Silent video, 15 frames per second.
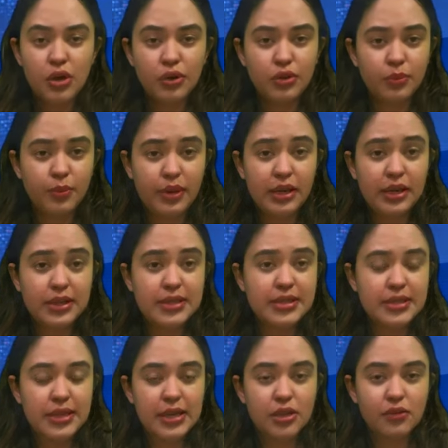to build a
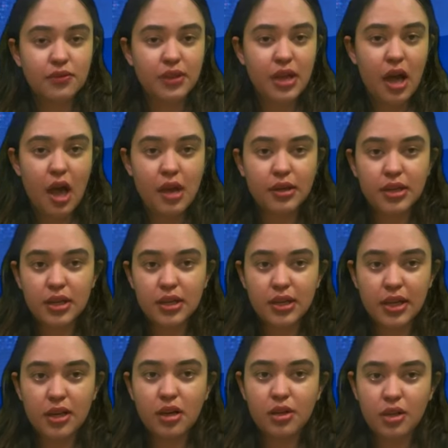state-of-the-art
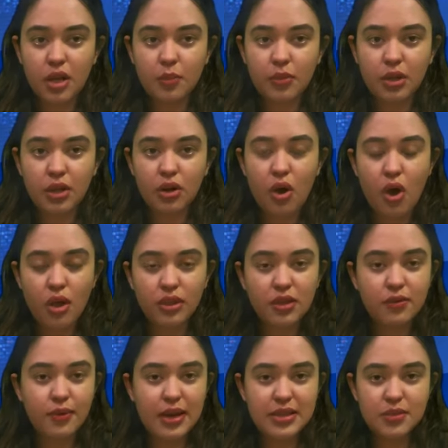container terminal on the
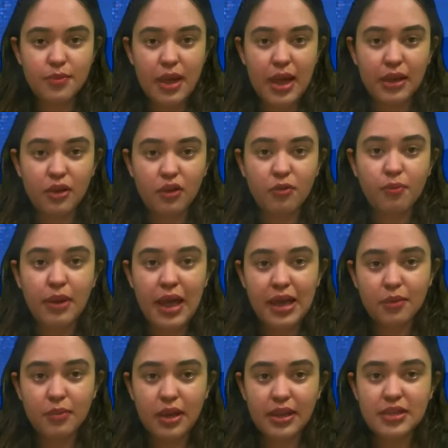west bank of
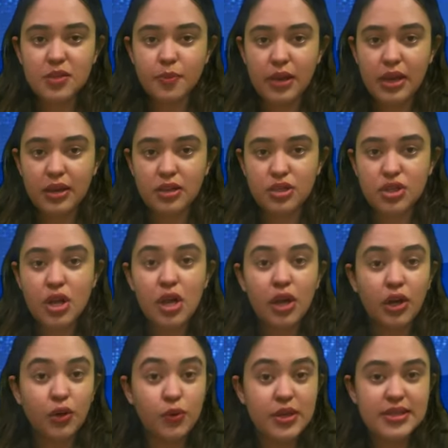Plaquemines Parish,
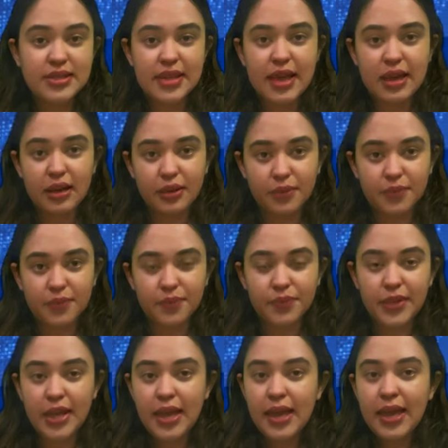Louisiana.
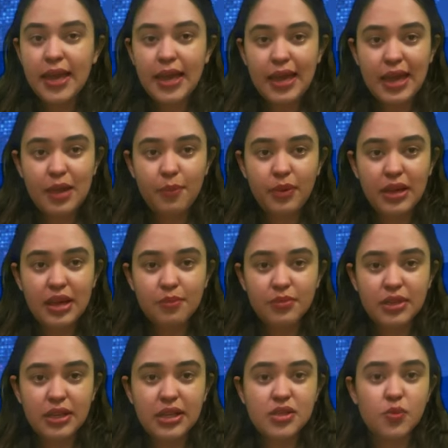APMT
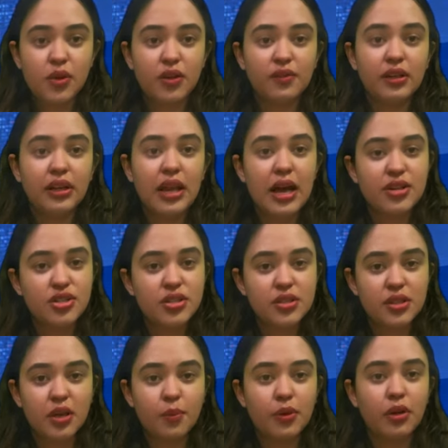is one of the largest
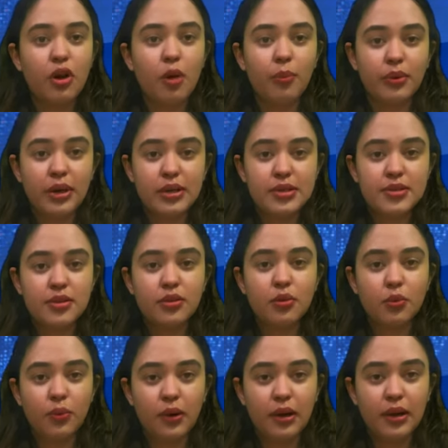terminal operators in the
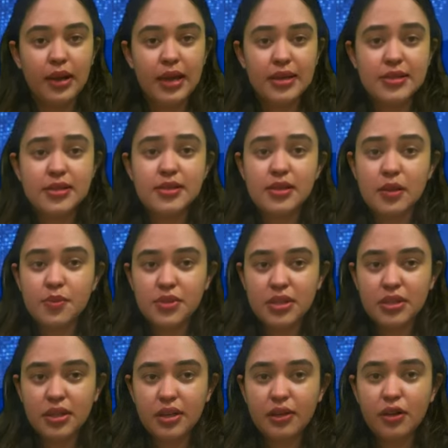world and is a
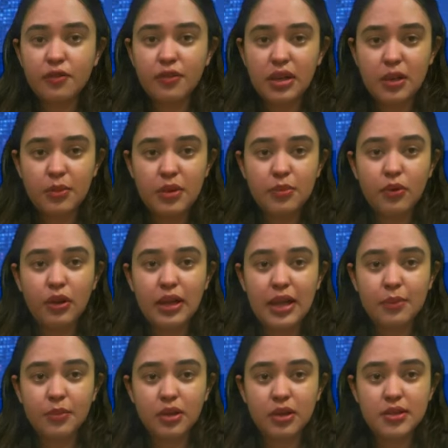subsidiary of AP Moller
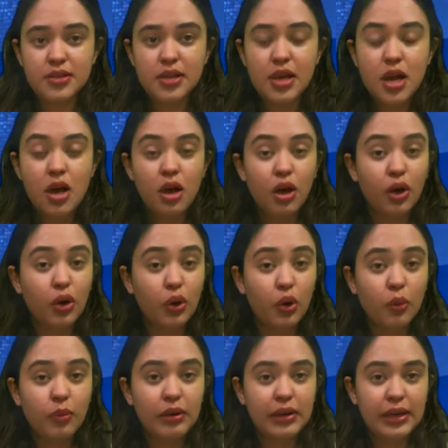Maersk, a
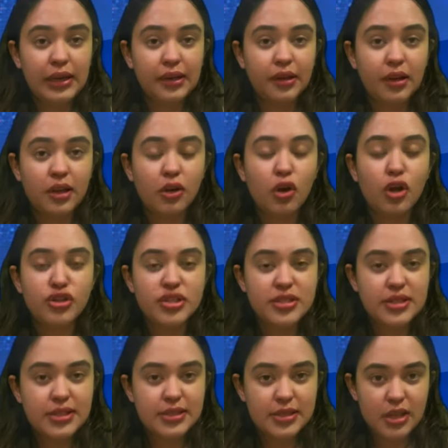global leader in
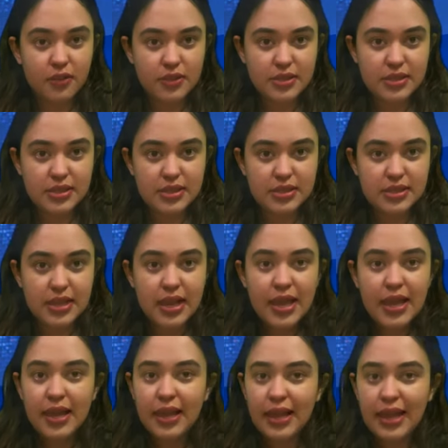logistics services.
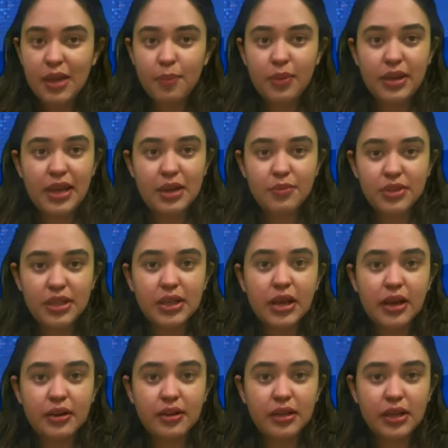APMT
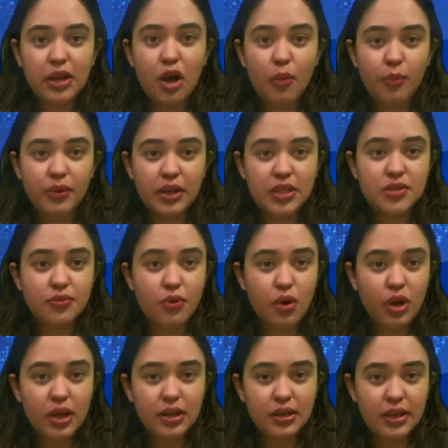currently operates four
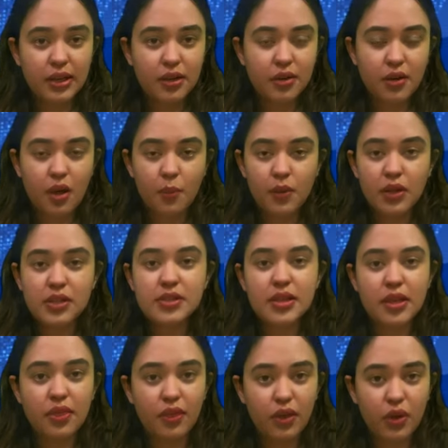container terminals
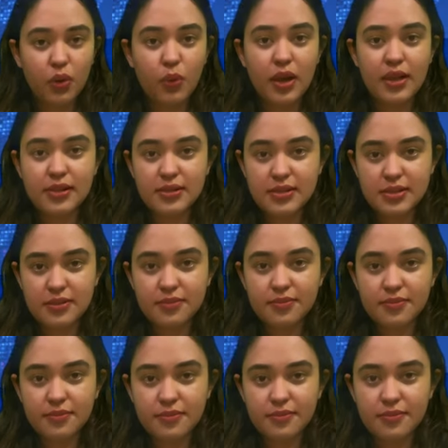in the US.
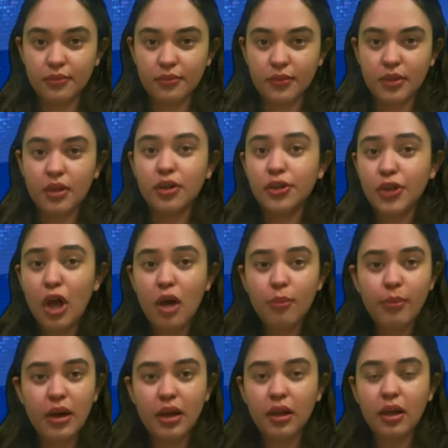Top
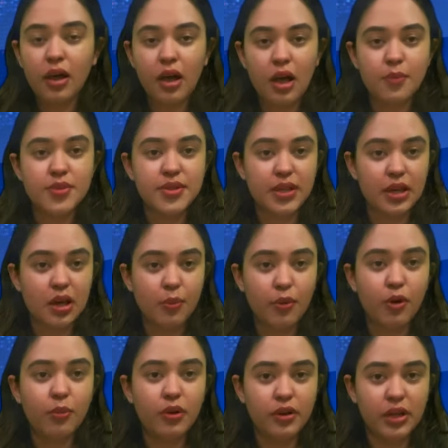bunker hub
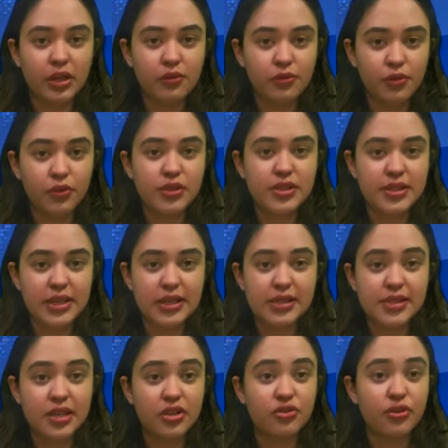Singapore marine fuel
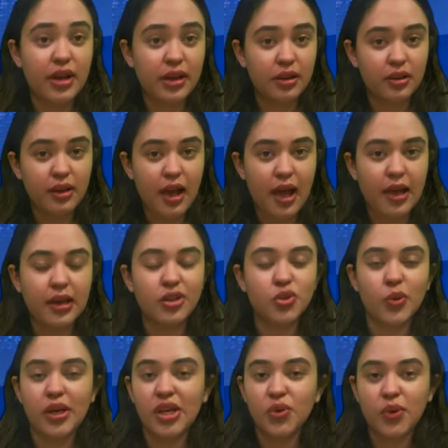sales hit record high in
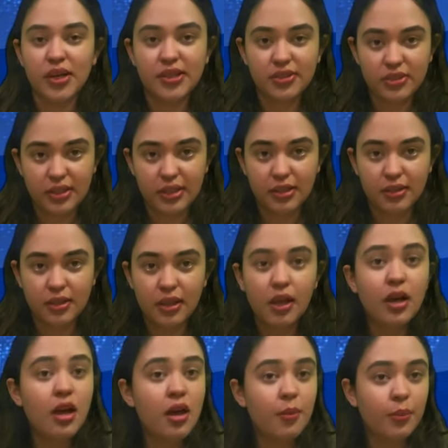2023.
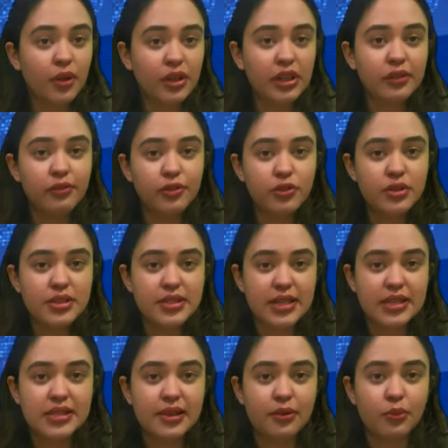Marine fuel
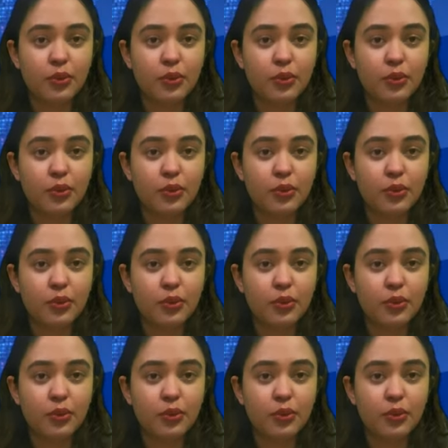sales at